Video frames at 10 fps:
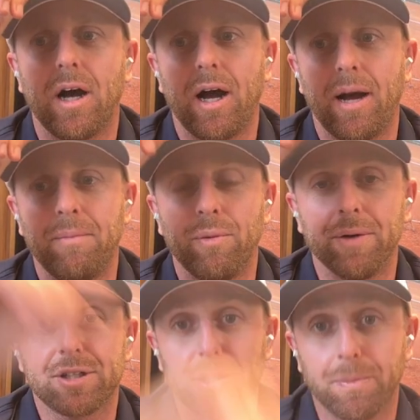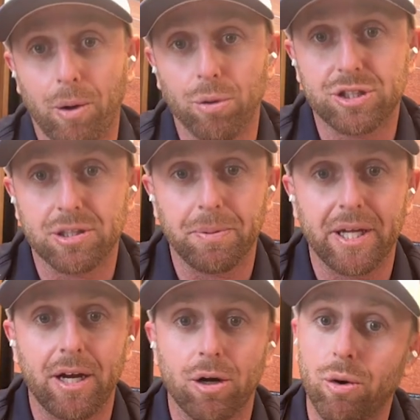We were supposed to
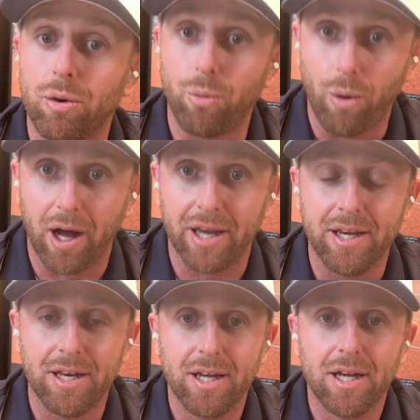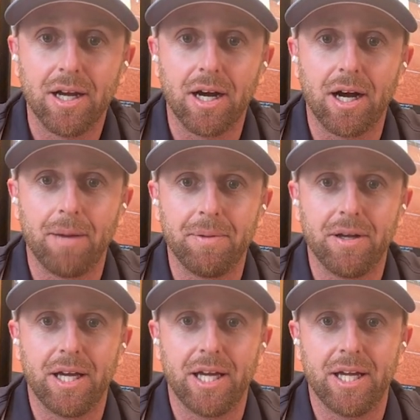play on court 1,
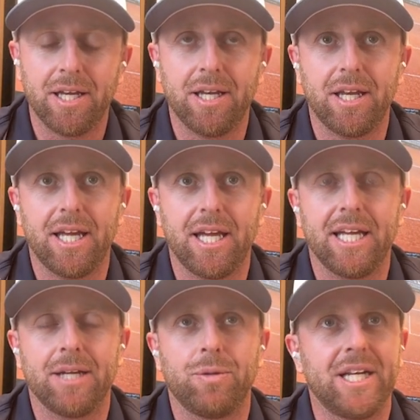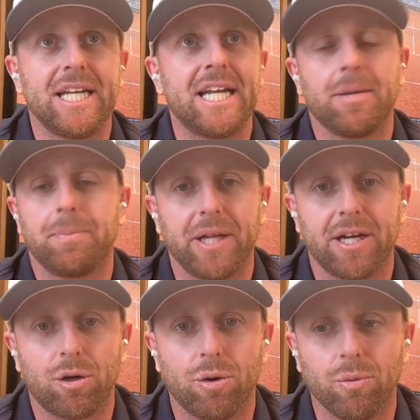and we didn't end up
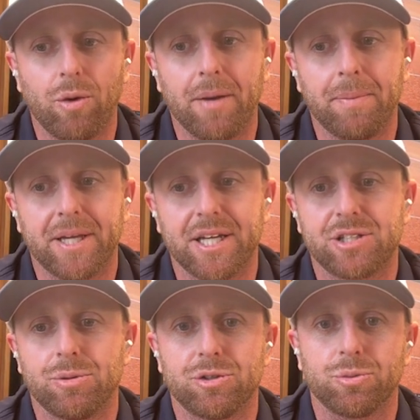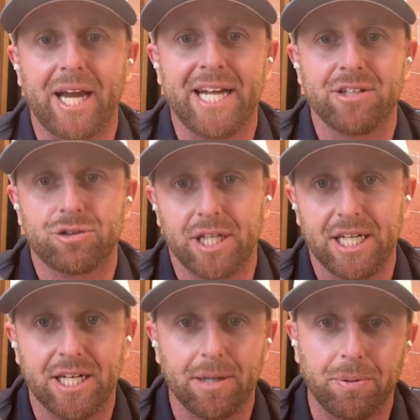playing on court 1 because it was rain, so they
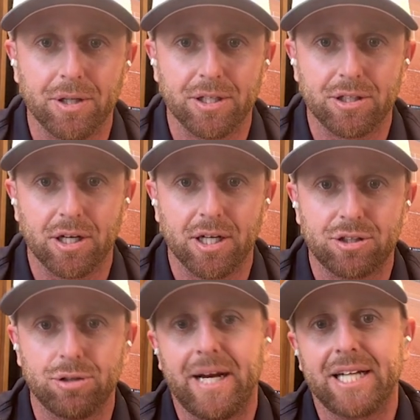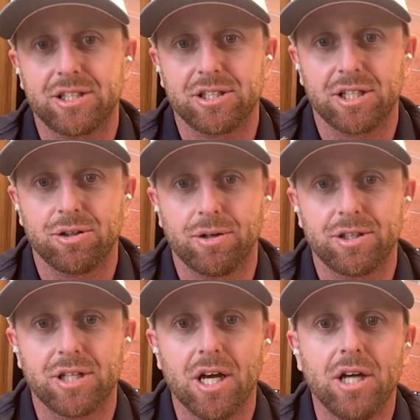needed to put 2 matches
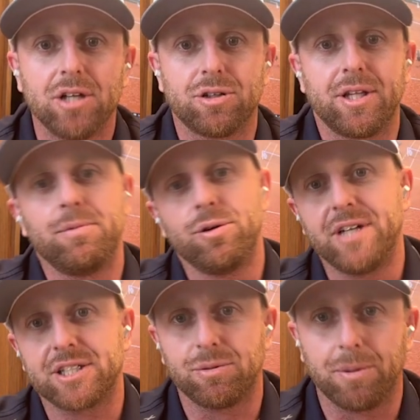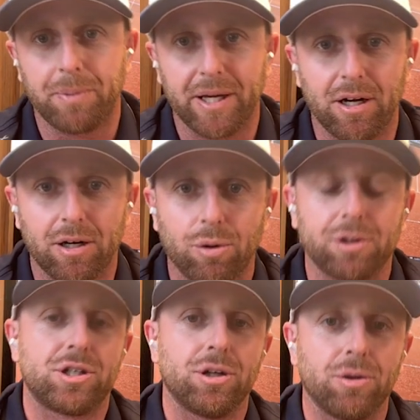indoors. So they moved us, and we played on
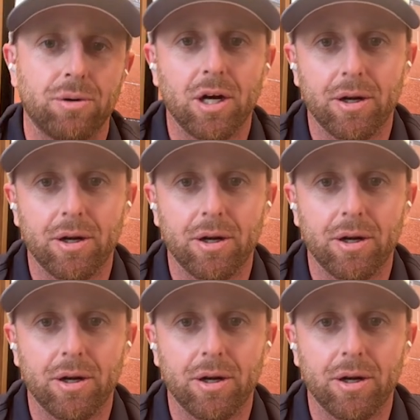court 2.